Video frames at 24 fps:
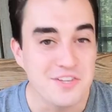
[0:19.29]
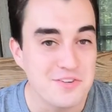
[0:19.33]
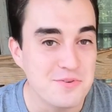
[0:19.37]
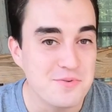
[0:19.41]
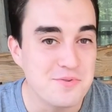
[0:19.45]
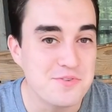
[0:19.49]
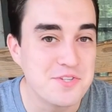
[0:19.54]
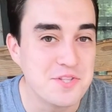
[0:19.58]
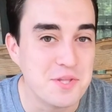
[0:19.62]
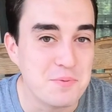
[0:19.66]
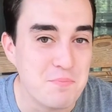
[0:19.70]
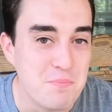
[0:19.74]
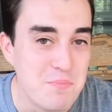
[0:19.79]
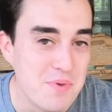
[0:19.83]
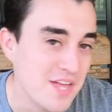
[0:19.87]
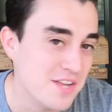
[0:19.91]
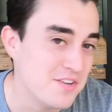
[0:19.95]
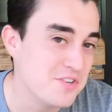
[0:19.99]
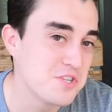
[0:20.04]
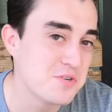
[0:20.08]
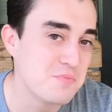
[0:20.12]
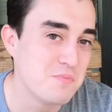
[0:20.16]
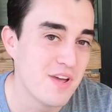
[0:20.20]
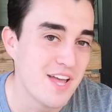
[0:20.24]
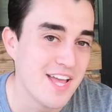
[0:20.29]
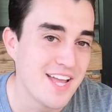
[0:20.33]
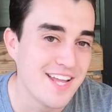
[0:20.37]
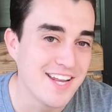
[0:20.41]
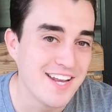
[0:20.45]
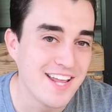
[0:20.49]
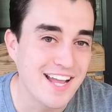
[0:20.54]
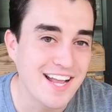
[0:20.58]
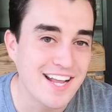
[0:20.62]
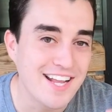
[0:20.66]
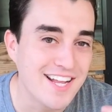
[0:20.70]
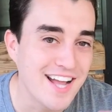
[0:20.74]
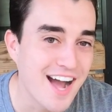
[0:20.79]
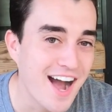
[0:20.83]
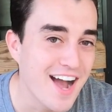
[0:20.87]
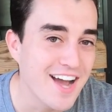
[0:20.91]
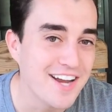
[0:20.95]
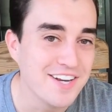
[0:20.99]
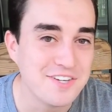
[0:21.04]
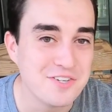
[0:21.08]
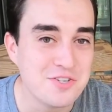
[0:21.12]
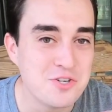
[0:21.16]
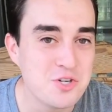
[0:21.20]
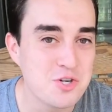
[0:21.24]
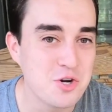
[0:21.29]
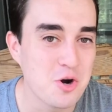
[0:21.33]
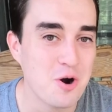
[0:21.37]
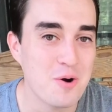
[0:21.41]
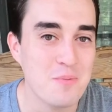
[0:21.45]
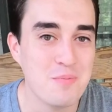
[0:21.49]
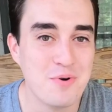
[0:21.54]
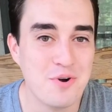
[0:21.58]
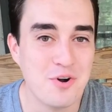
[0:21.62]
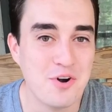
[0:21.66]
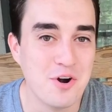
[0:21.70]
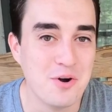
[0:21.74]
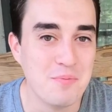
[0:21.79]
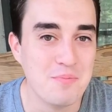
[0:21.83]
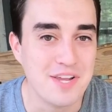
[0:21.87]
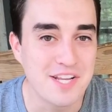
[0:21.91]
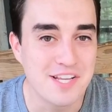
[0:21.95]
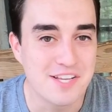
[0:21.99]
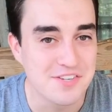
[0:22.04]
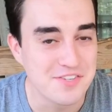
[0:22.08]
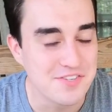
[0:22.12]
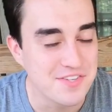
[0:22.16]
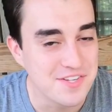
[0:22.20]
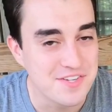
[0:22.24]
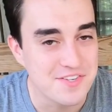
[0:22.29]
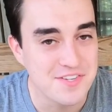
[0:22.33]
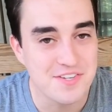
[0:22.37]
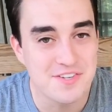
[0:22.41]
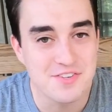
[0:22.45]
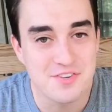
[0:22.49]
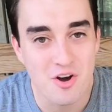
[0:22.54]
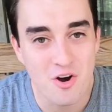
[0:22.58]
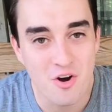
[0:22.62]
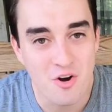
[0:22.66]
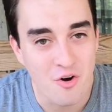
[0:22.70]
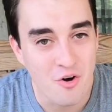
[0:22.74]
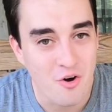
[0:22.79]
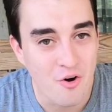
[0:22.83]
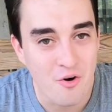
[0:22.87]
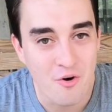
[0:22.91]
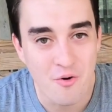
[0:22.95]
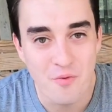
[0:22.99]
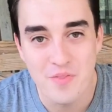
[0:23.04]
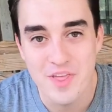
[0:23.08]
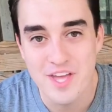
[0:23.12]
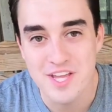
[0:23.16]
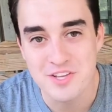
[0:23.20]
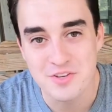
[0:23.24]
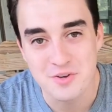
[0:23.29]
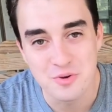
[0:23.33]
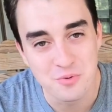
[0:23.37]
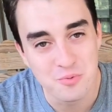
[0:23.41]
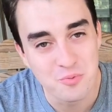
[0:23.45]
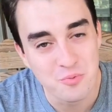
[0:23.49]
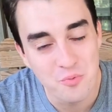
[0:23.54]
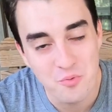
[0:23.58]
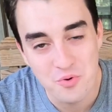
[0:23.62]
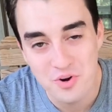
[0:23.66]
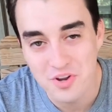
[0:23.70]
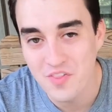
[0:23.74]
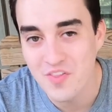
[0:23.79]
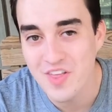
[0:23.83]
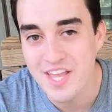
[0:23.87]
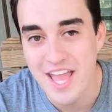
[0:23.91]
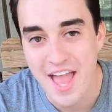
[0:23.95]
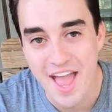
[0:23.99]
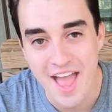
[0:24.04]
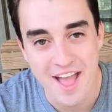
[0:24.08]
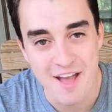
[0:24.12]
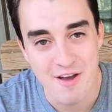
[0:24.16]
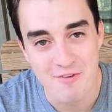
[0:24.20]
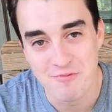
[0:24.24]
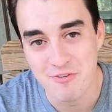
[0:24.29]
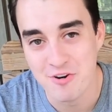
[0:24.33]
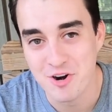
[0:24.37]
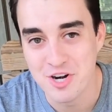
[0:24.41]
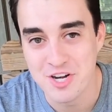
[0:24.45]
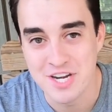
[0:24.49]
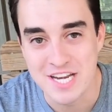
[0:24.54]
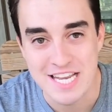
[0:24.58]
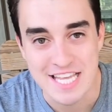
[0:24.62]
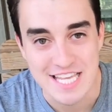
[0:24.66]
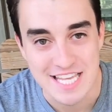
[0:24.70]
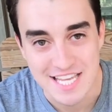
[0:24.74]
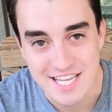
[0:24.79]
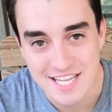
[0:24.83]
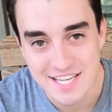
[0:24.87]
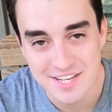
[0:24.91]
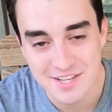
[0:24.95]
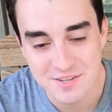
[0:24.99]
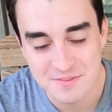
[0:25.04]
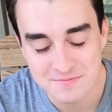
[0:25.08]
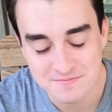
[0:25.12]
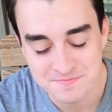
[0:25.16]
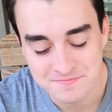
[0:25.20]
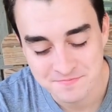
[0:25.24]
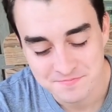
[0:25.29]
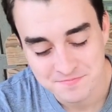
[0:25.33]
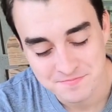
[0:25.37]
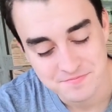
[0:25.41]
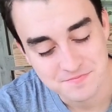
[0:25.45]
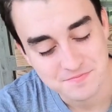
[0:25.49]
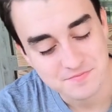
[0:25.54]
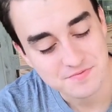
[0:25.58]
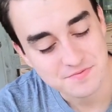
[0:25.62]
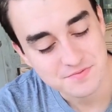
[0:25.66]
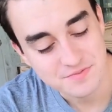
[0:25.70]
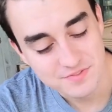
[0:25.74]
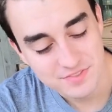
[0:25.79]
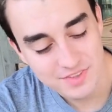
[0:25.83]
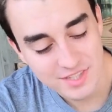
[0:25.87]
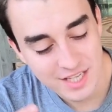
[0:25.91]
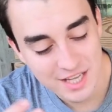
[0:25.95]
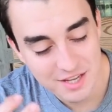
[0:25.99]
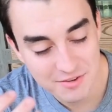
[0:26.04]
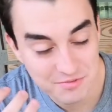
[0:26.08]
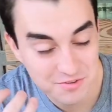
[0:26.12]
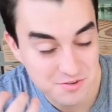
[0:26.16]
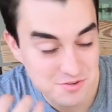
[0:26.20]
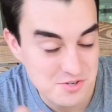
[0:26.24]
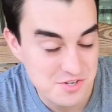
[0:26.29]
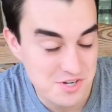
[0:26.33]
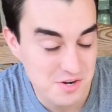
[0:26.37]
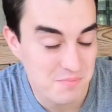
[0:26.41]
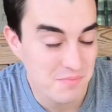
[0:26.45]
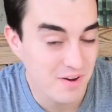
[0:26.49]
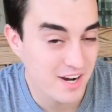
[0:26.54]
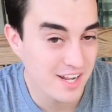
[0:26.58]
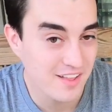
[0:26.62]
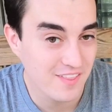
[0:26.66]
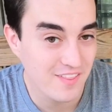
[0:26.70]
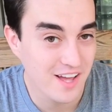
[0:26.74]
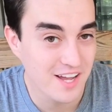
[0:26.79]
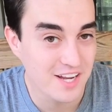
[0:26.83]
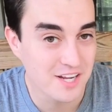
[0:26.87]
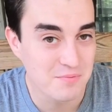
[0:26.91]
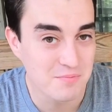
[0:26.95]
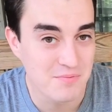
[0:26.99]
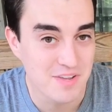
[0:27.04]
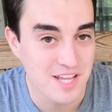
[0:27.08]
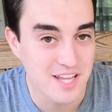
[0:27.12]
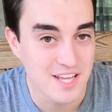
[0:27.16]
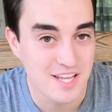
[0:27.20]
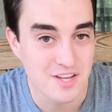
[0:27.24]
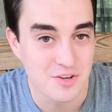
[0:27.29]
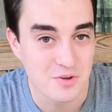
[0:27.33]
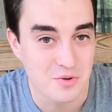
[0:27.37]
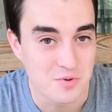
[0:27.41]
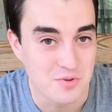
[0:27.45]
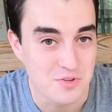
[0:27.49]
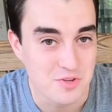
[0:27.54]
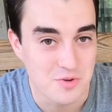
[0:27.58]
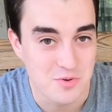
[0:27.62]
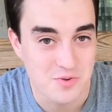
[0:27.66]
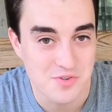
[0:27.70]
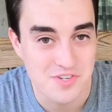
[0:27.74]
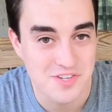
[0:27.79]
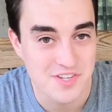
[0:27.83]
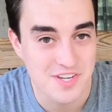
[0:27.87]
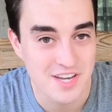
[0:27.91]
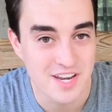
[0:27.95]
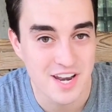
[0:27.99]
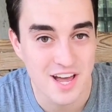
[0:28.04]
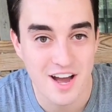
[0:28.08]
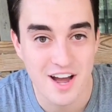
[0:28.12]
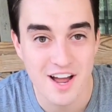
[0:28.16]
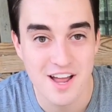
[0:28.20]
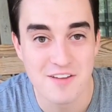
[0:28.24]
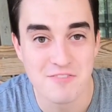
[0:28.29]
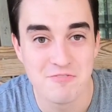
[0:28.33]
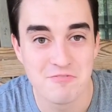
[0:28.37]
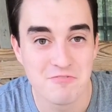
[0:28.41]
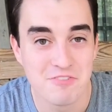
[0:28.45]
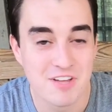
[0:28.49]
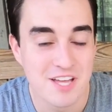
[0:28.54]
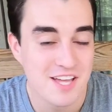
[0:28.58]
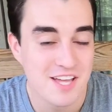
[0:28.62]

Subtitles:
use the benchmade guided sharpener because this is all that you'll really ever need. If you're somebody like me who uses a knife